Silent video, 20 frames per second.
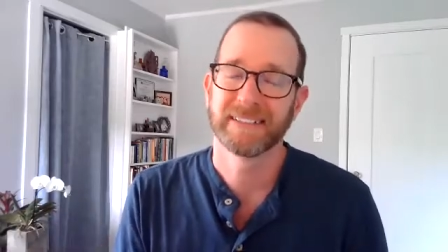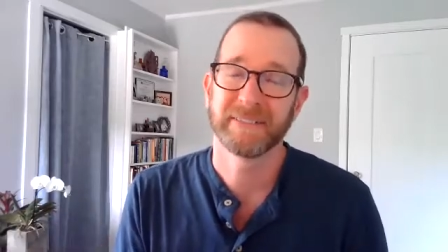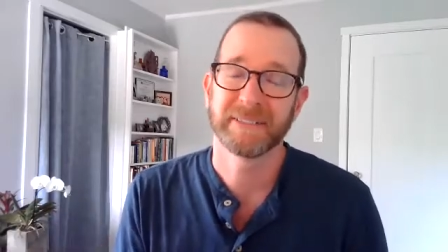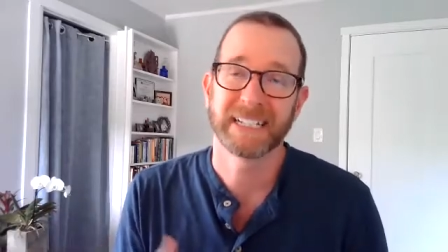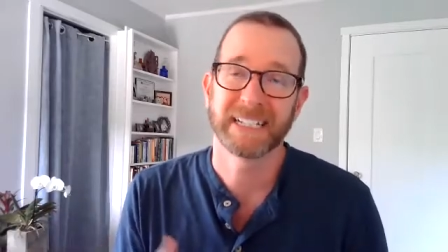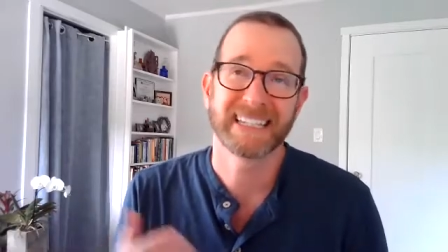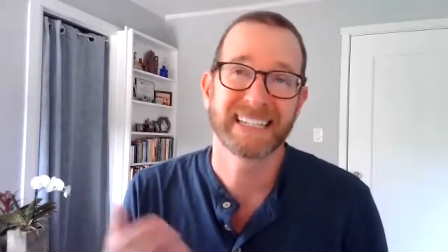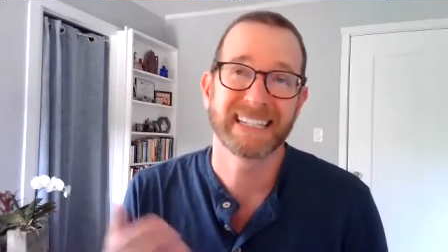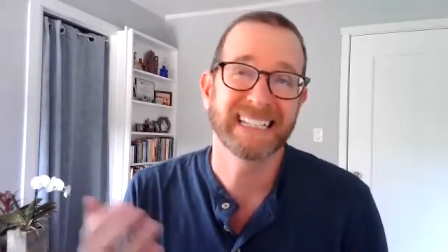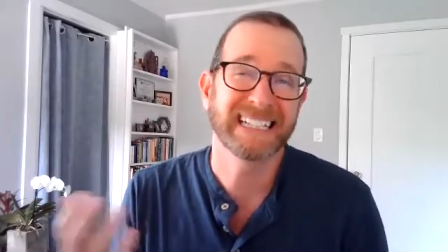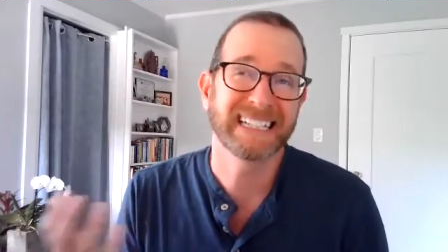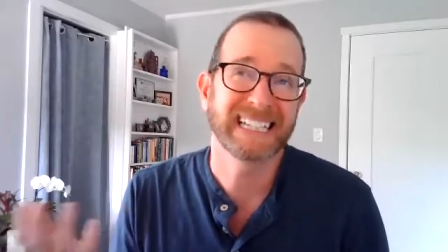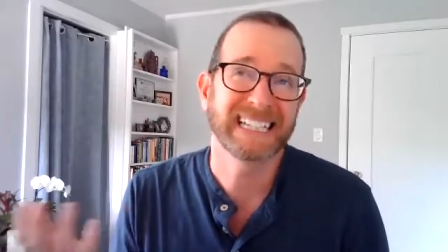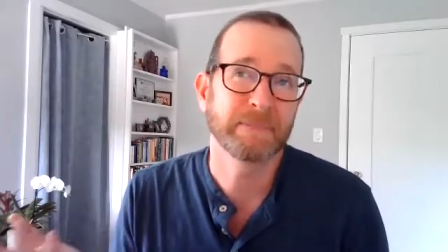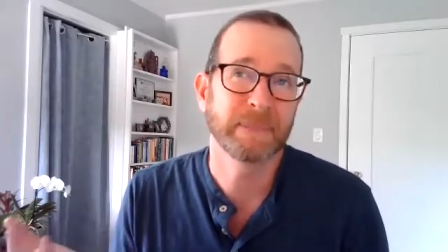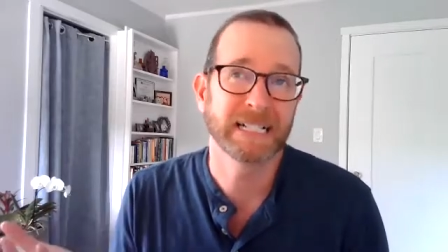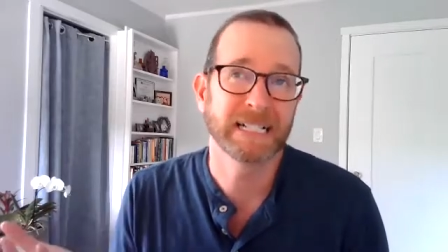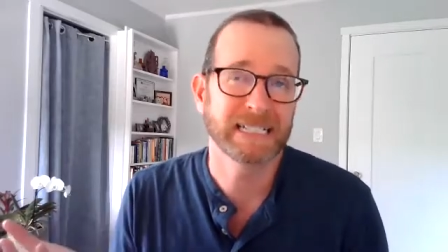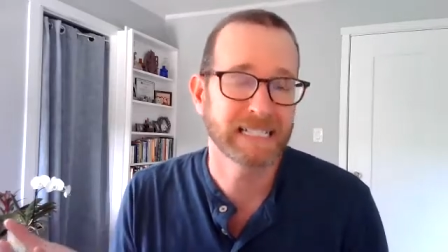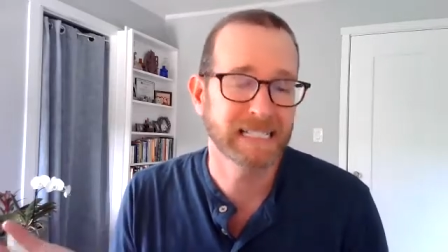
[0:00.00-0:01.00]
I mean, I think they
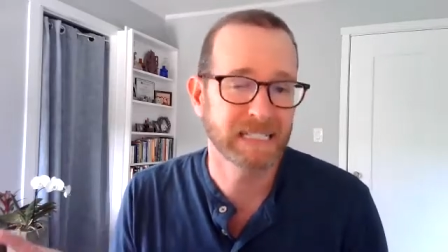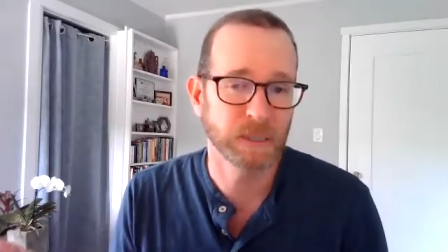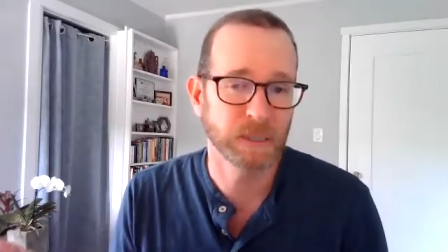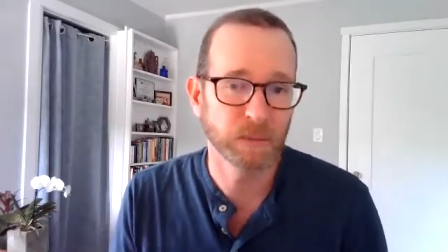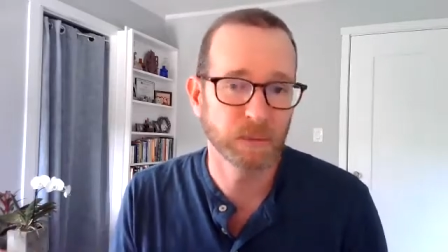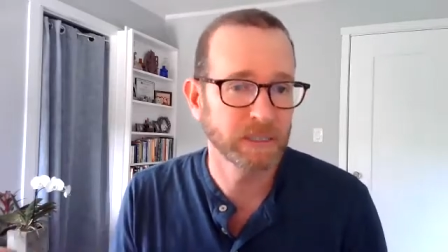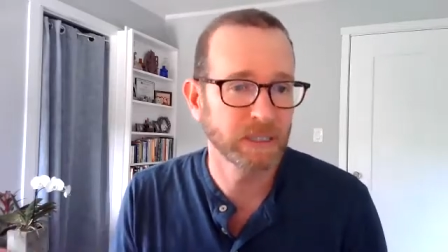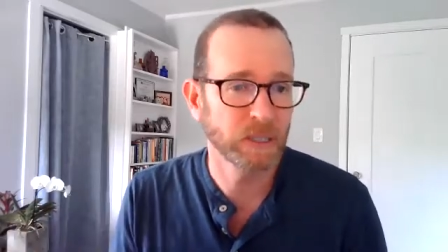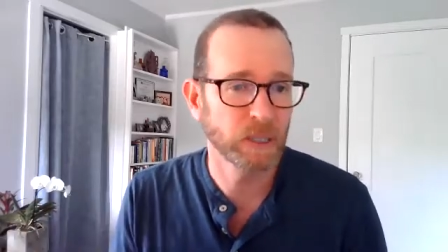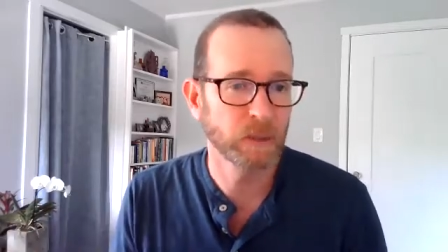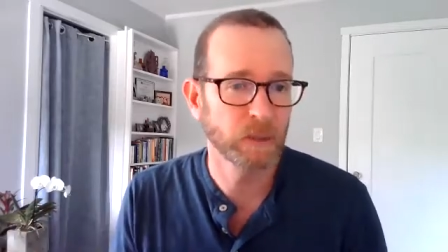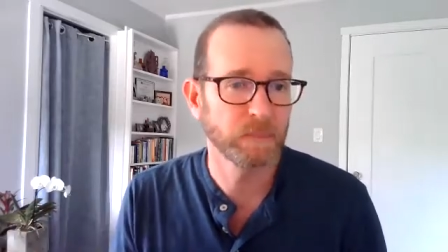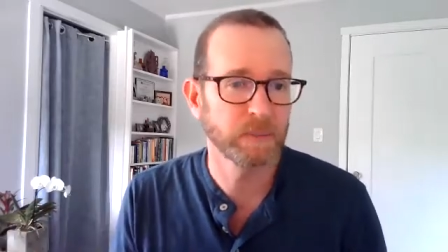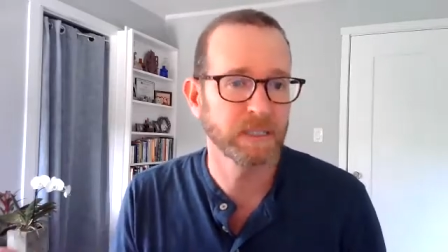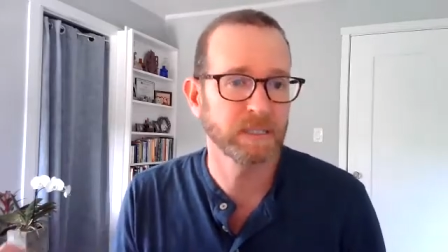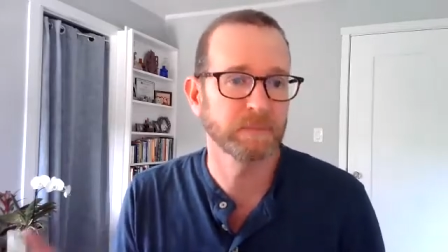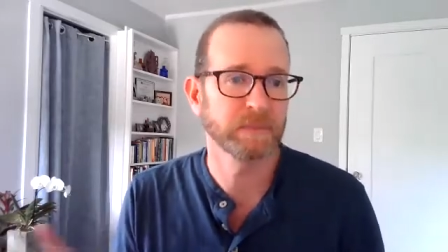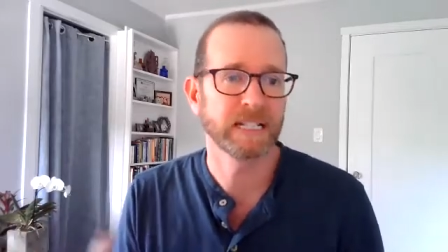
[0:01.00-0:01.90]
might still be open,